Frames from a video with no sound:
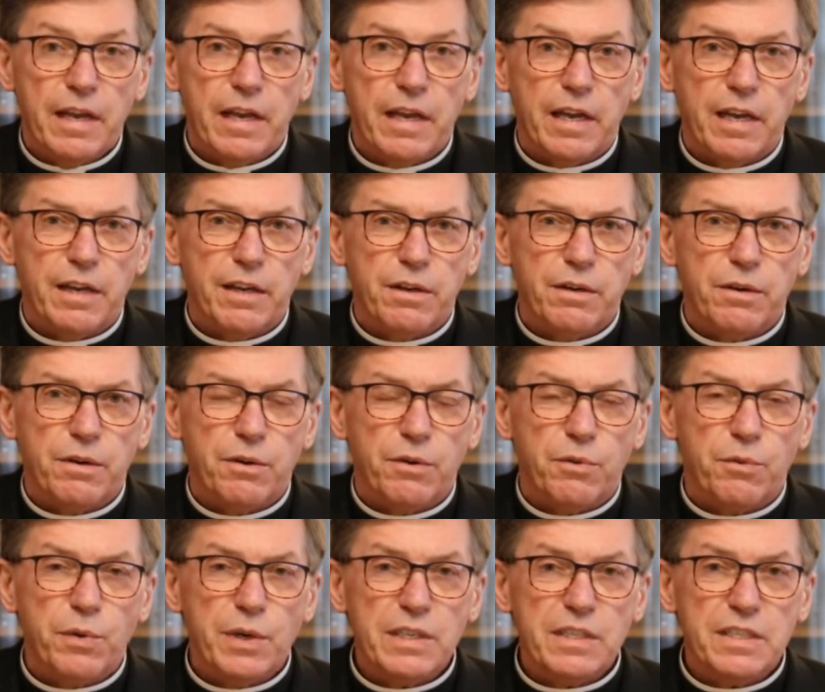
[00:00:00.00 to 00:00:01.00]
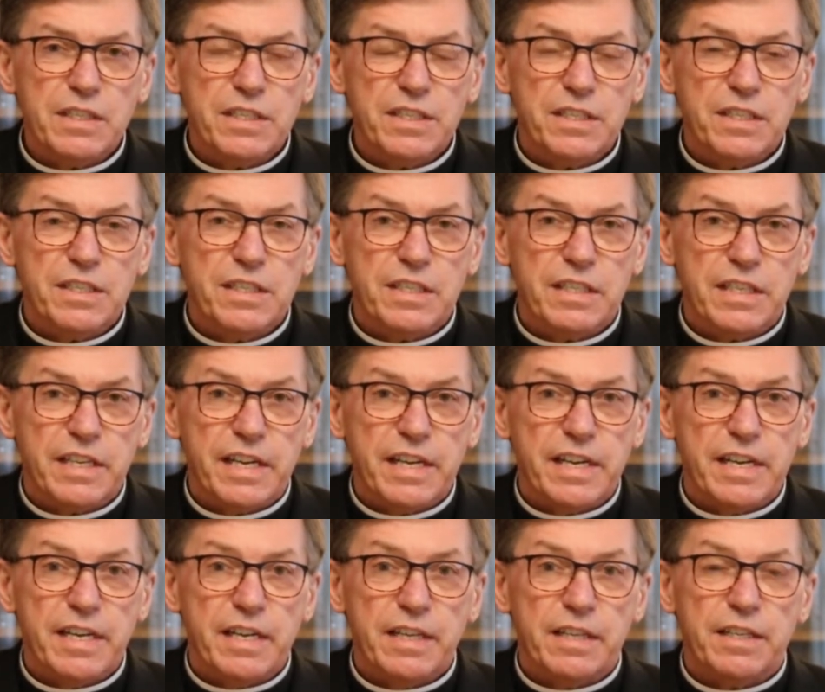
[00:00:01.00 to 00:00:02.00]
And what does it
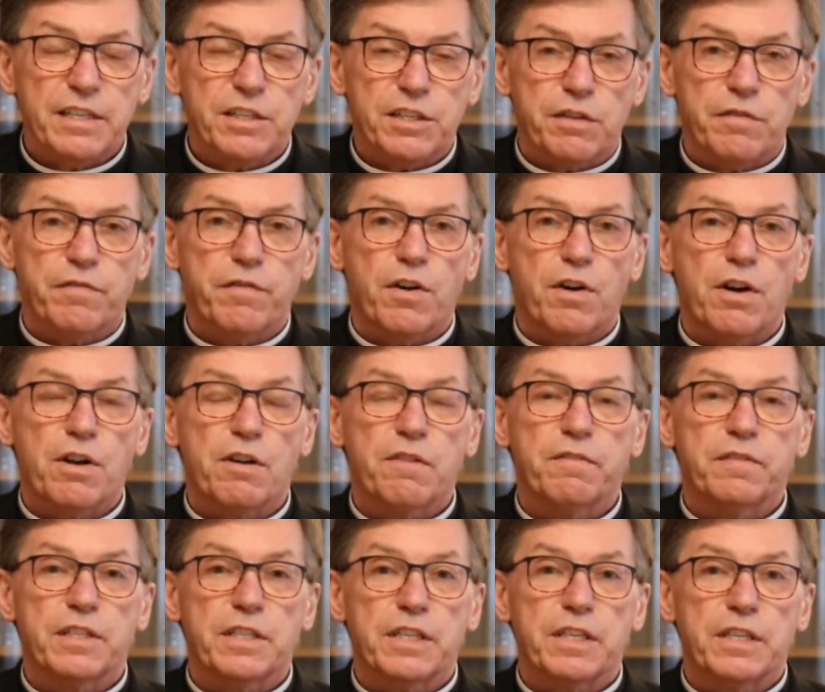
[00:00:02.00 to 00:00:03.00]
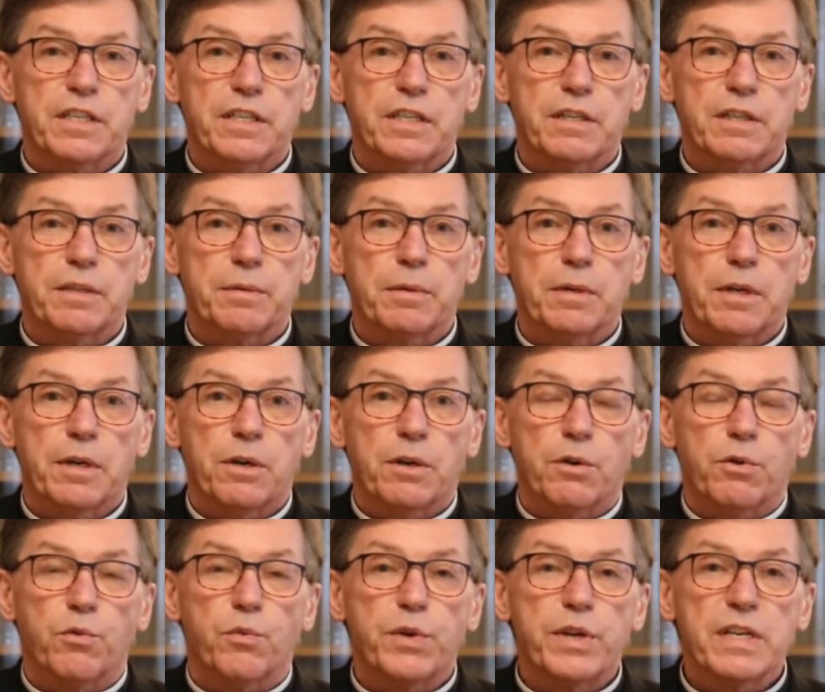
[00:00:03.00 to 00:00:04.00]
say is involved in
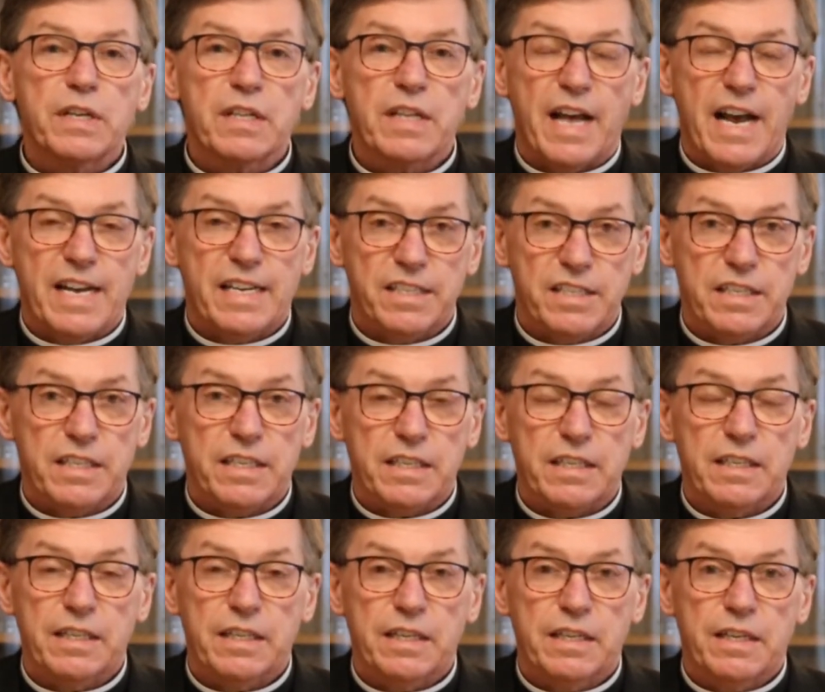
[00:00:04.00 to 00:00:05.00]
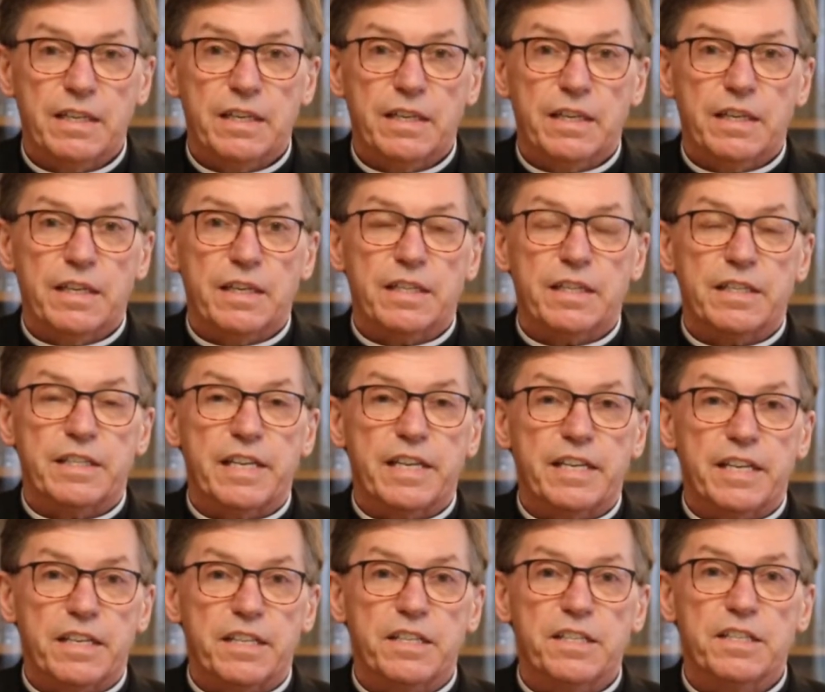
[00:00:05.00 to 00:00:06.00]
realizing
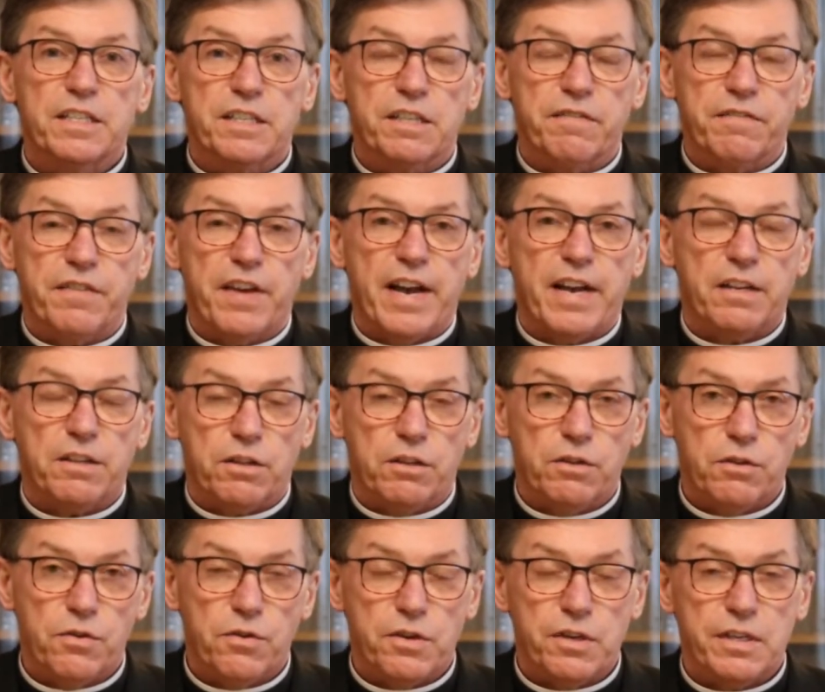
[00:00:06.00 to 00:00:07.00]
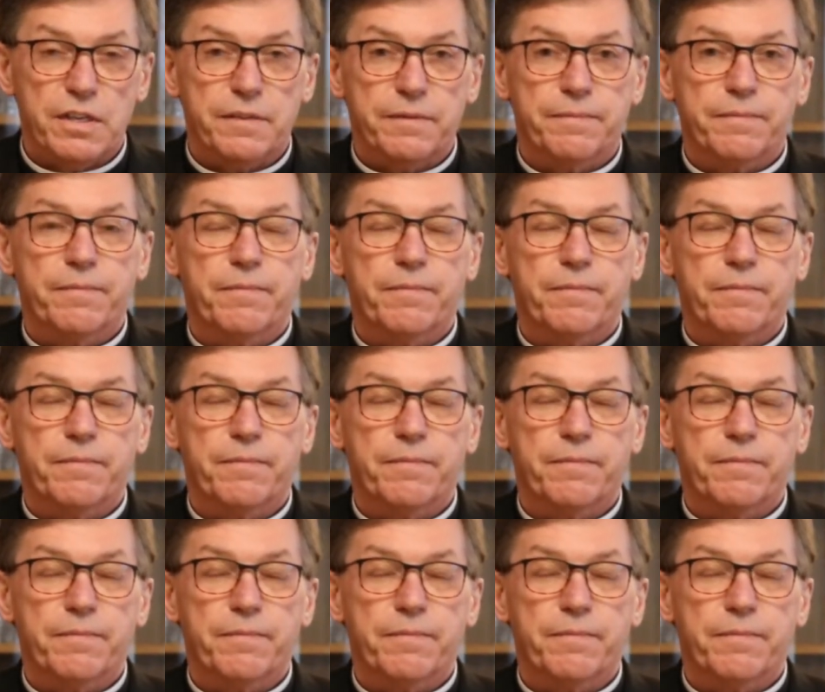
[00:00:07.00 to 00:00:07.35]
that it is, in fact, the Lord?